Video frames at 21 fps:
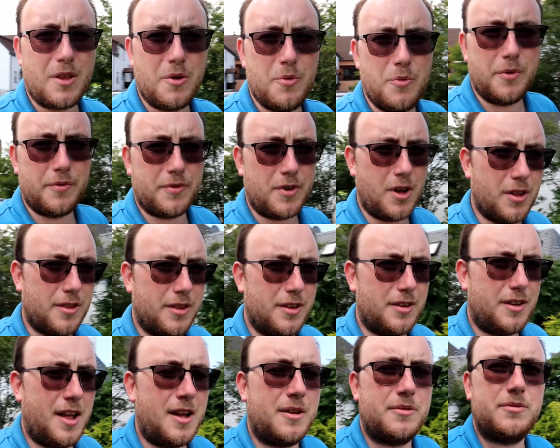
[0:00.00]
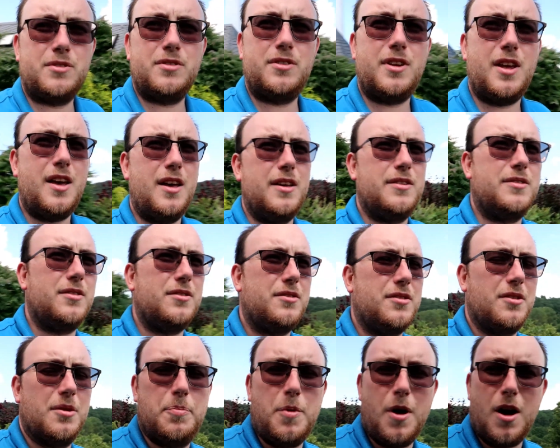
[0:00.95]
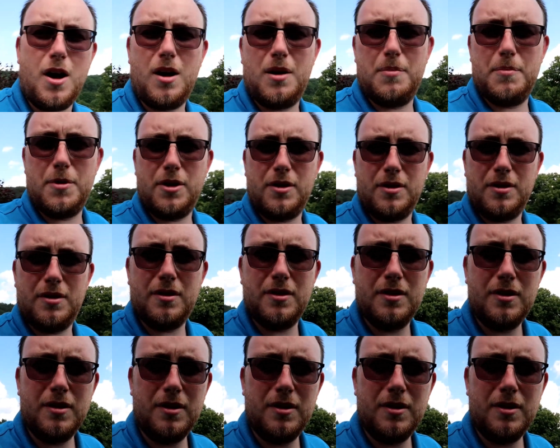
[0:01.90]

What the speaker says: We've got the downstairs. It's an apartment.